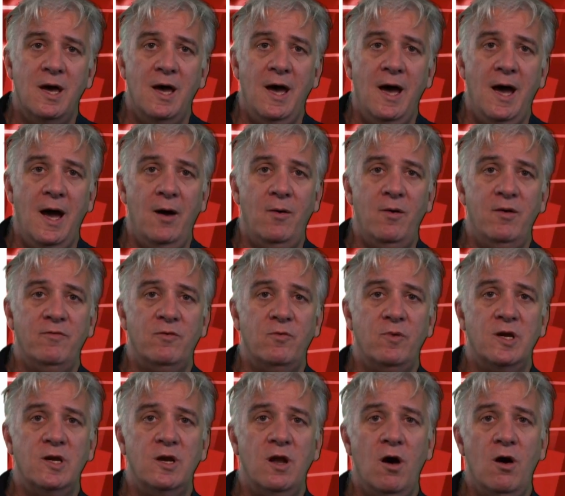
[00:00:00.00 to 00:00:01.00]
However,
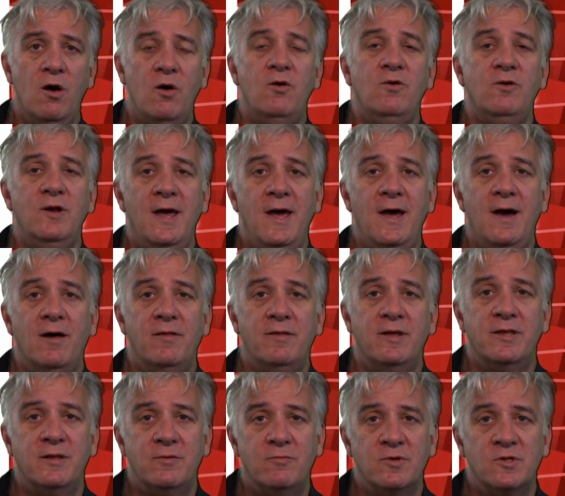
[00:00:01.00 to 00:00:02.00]
we know now
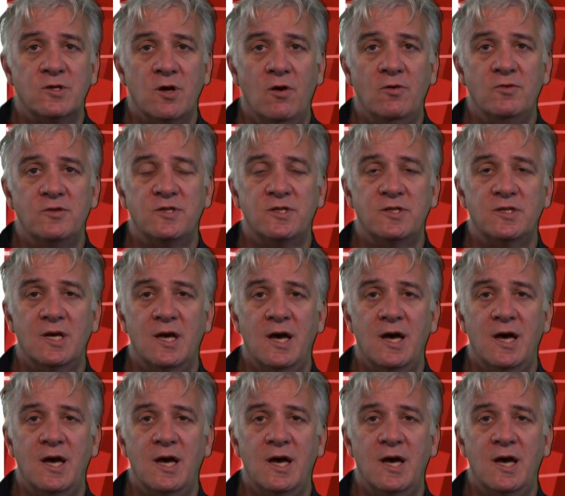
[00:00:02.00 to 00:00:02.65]
that the results